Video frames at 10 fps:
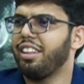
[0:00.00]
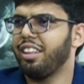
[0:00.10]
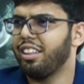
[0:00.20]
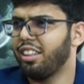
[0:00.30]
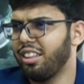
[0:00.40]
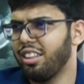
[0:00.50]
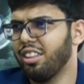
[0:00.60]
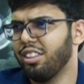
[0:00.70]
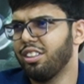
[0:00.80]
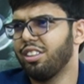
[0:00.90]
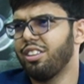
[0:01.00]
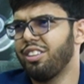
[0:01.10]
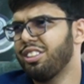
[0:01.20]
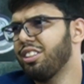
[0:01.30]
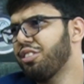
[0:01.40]
I think the
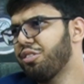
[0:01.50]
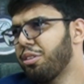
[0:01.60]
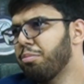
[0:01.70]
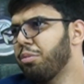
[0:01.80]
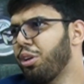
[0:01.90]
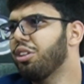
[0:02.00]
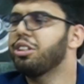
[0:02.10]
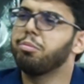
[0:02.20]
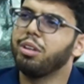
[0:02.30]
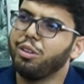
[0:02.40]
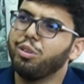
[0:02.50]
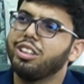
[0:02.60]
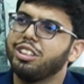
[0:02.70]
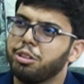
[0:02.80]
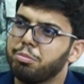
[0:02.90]
results from USMLE will
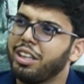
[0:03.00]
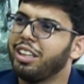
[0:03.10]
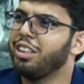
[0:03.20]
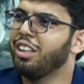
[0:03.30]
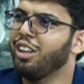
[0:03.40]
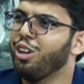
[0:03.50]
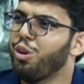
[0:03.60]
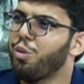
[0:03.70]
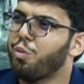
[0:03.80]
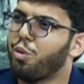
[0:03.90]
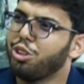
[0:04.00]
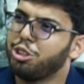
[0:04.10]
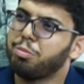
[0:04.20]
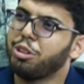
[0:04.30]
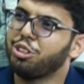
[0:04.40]
determine what
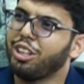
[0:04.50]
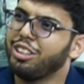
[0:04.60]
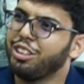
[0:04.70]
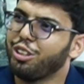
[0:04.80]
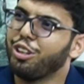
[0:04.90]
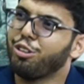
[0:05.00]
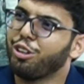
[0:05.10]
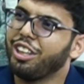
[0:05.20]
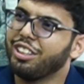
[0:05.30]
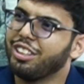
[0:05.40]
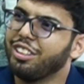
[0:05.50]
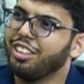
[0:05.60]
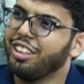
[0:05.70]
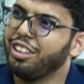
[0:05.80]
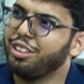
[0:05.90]
specialty you're located
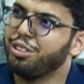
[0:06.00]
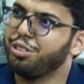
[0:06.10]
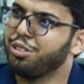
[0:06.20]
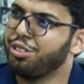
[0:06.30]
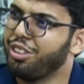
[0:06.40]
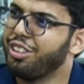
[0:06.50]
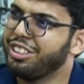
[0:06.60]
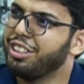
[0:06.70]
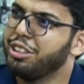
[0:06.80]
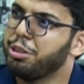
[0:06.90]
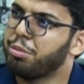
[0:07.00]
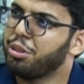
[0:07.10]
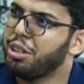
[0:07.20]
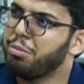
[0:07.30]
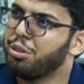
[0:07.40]
into the residency
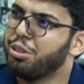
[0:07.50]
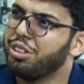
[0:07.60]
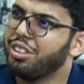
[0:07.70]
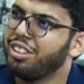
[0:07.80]
program, or